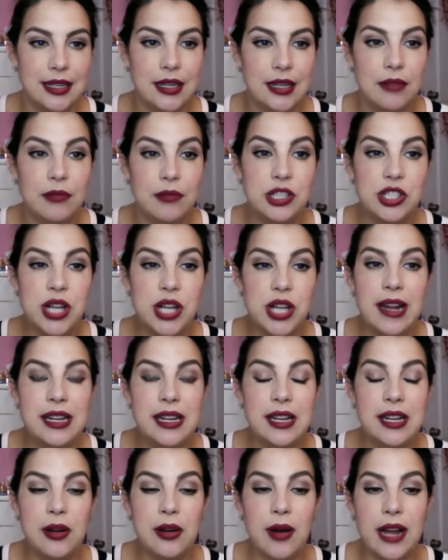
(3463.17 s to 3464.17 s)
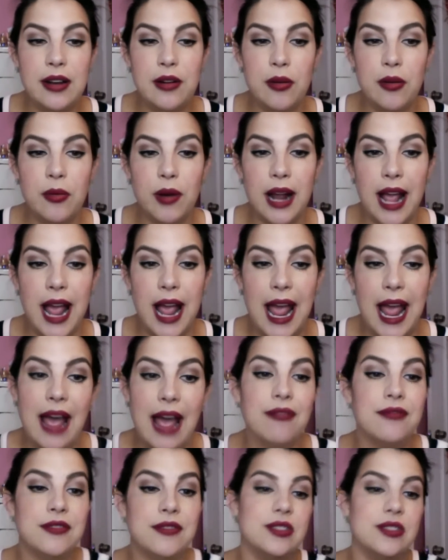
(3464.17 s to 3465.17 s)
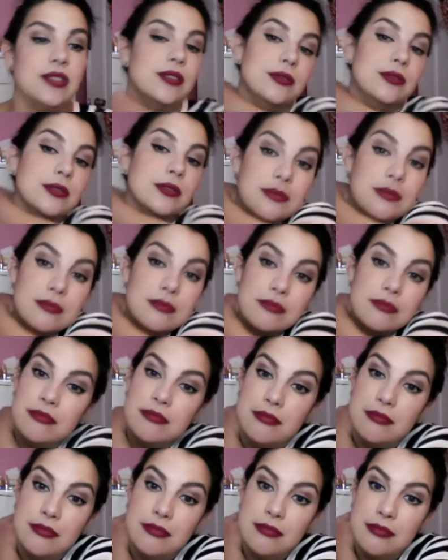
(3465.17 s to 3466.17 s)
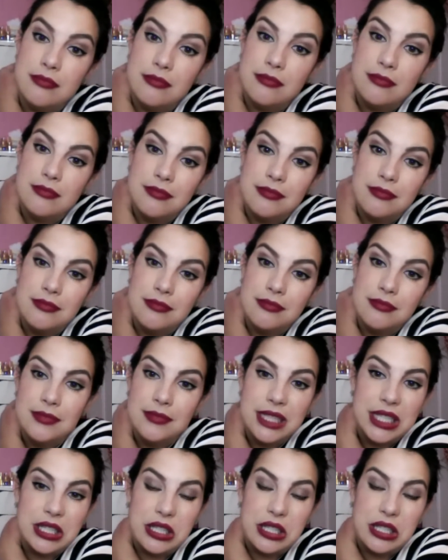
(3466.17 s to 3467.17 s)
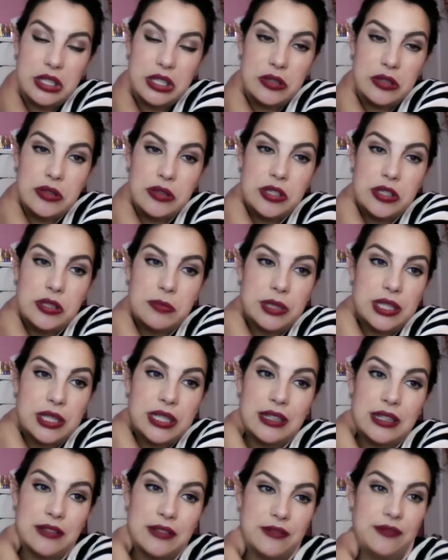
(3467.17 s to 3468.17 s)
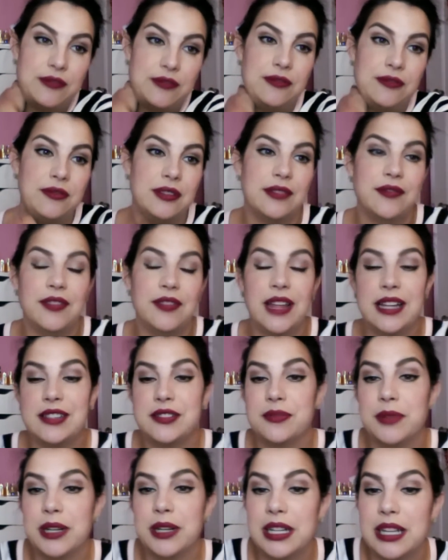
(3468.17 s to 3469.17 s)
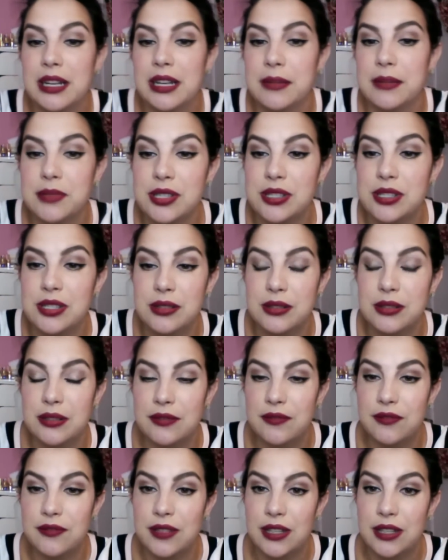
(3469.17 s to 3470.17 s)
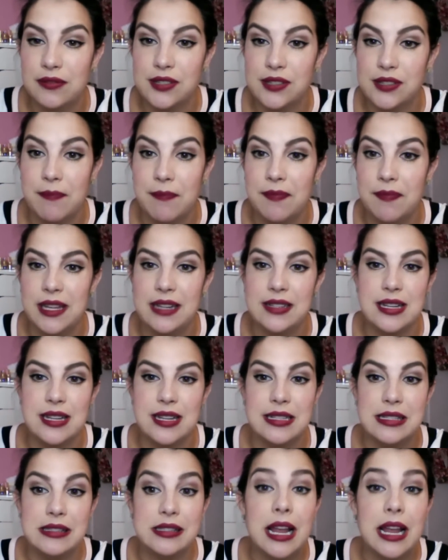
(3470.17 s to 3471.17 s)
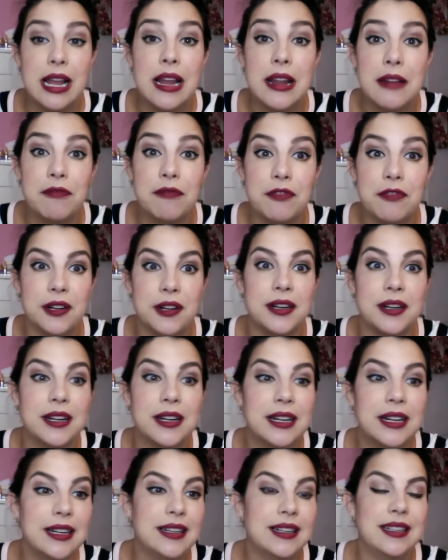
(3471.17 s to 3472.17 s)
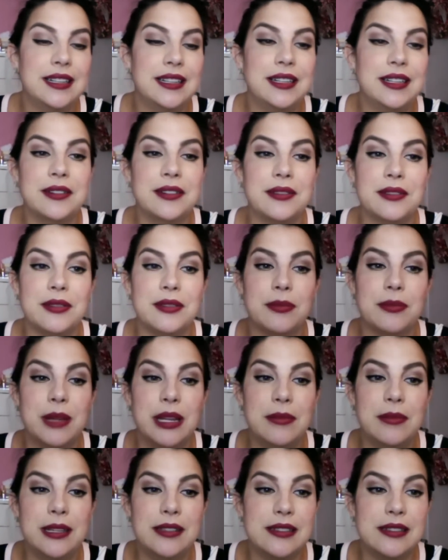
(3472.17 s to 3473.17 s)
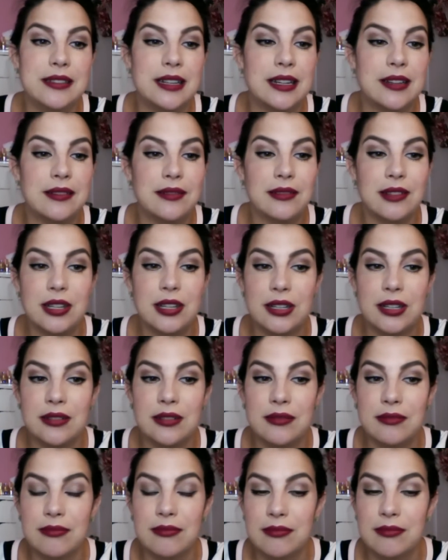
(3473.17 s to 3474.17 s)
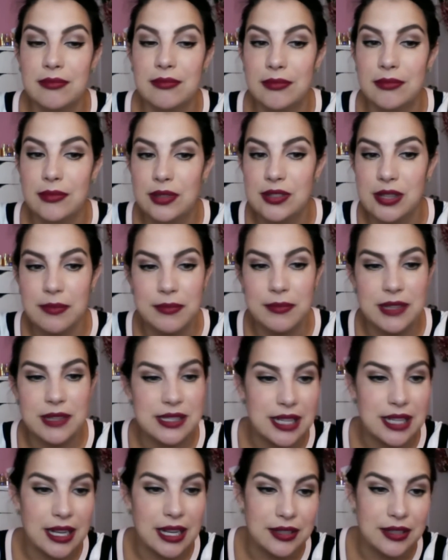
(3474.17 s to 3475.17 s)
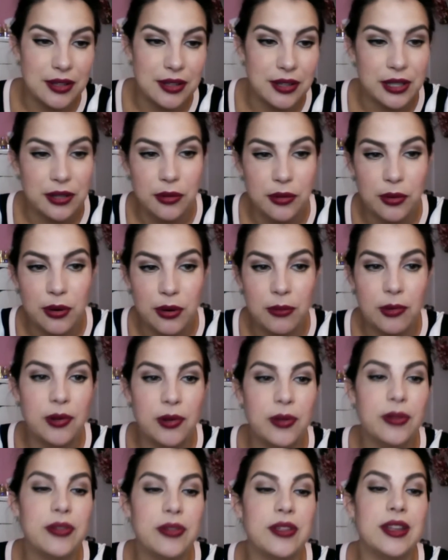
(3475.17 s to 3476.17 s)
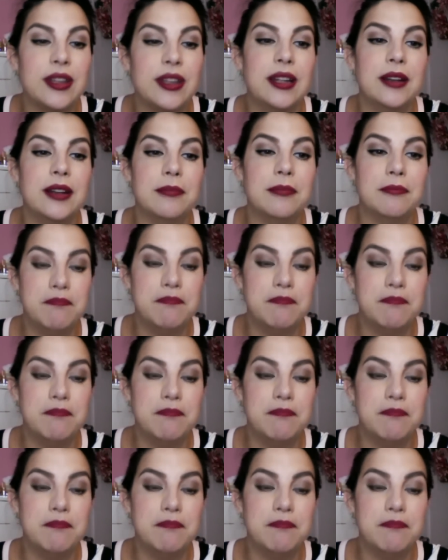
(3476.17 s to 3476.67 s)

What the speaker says: Which you know, I don't want to have to induce, but if that's what it comes to, if something's unsafe, or, you know, the baby's not looking, something's not looking normal, then